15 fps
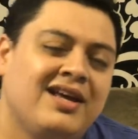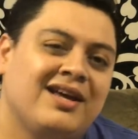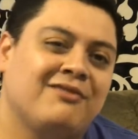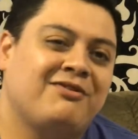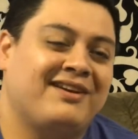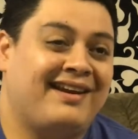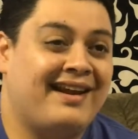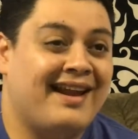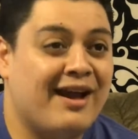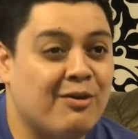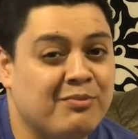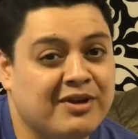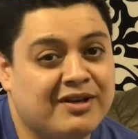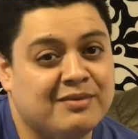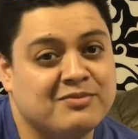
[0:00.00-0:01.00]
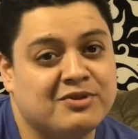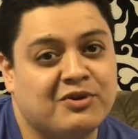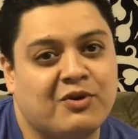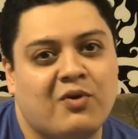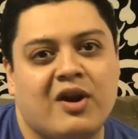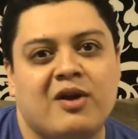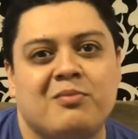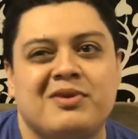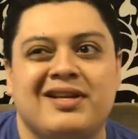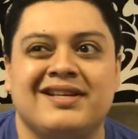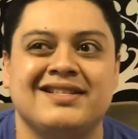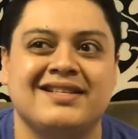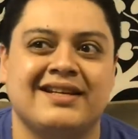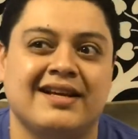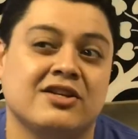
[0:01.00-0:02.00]
if it now becomes a requirement,
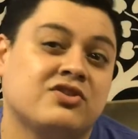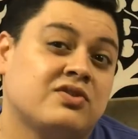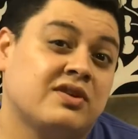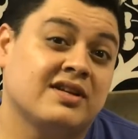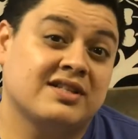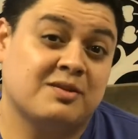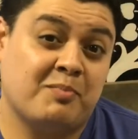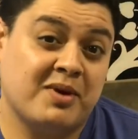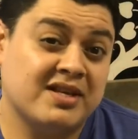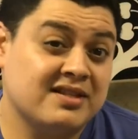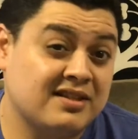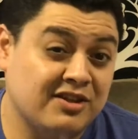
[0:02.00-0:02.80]
it's an extra expense